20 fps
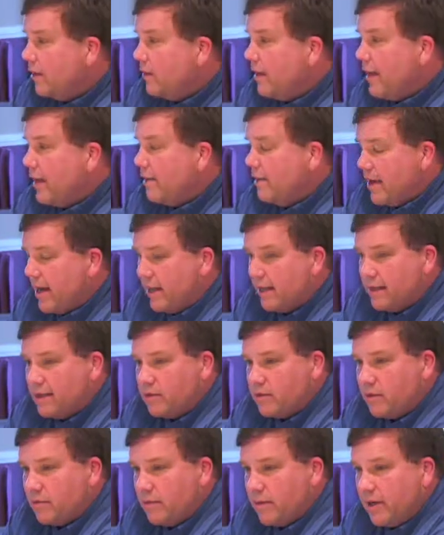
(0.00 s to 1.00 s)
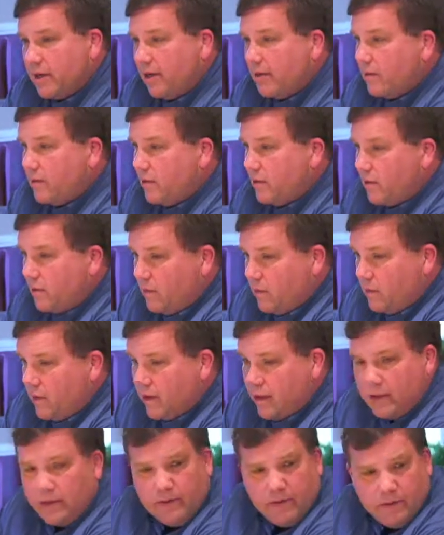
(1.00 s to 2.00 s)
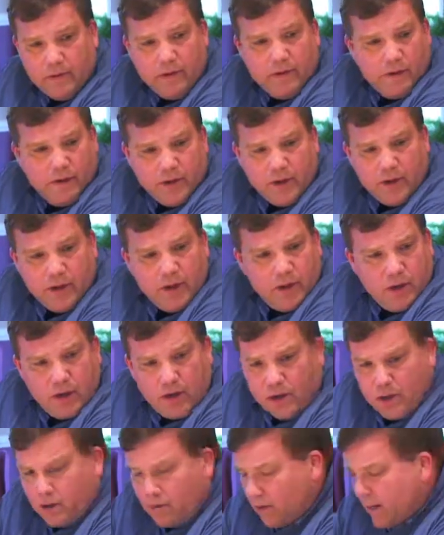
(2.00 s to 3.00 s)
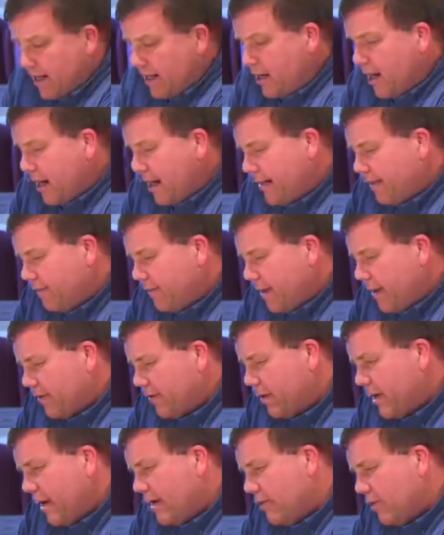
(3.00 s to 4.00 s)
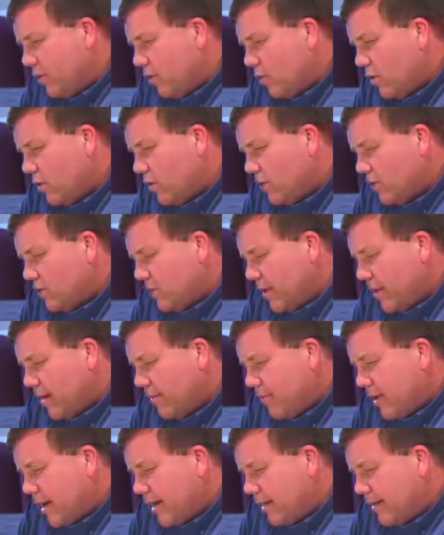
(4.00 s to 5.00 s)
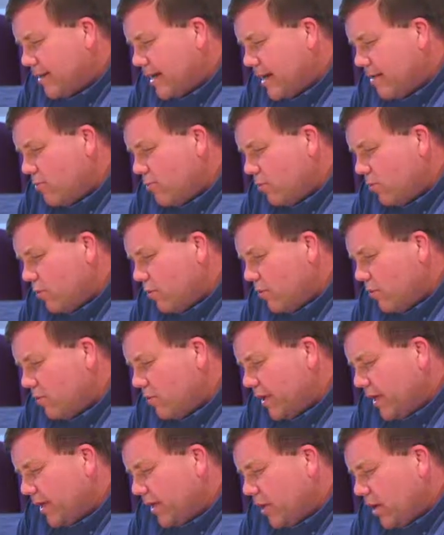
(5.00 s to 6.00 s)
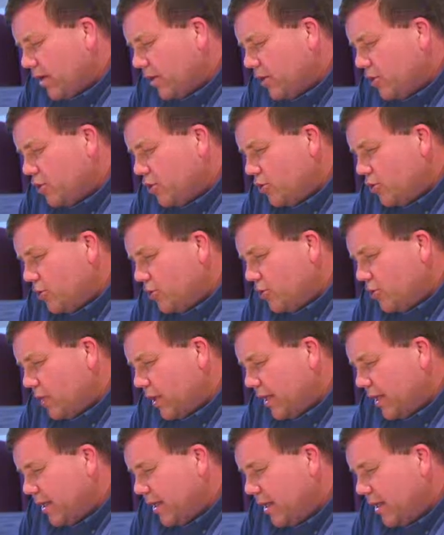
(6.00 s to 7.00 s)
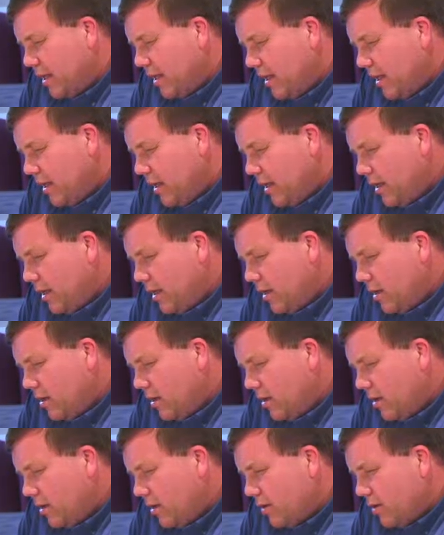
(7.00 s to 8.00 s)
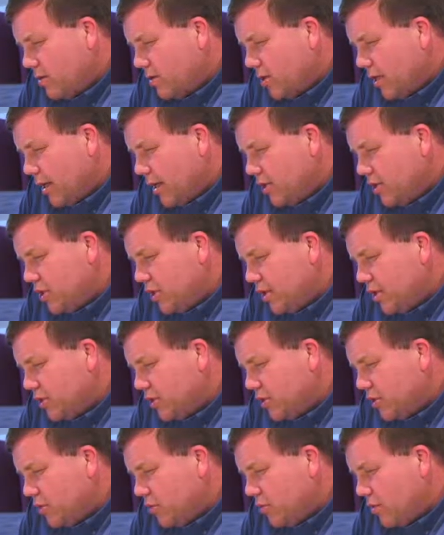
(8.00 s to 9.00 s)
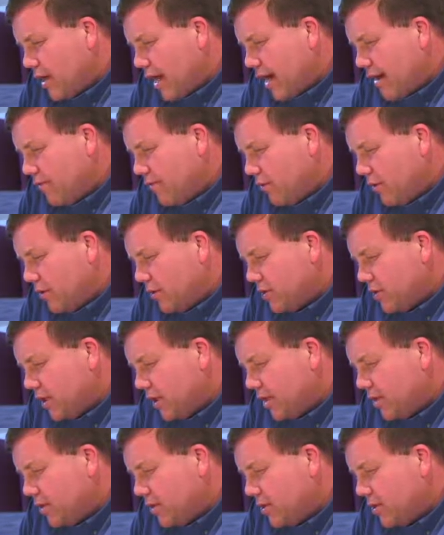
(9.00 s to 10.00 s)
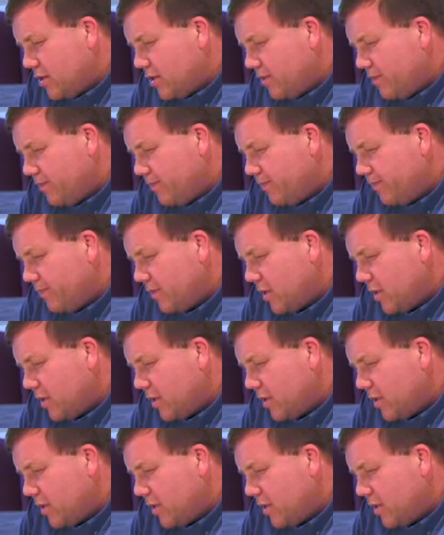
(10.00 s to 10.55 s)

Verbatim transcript: I don't have Alex with me. I will. We'll get. Great God and Father in heaven, Lord, as we come around the table, Lord, we acknowledge you and your Son, Jesus, who died for our sins.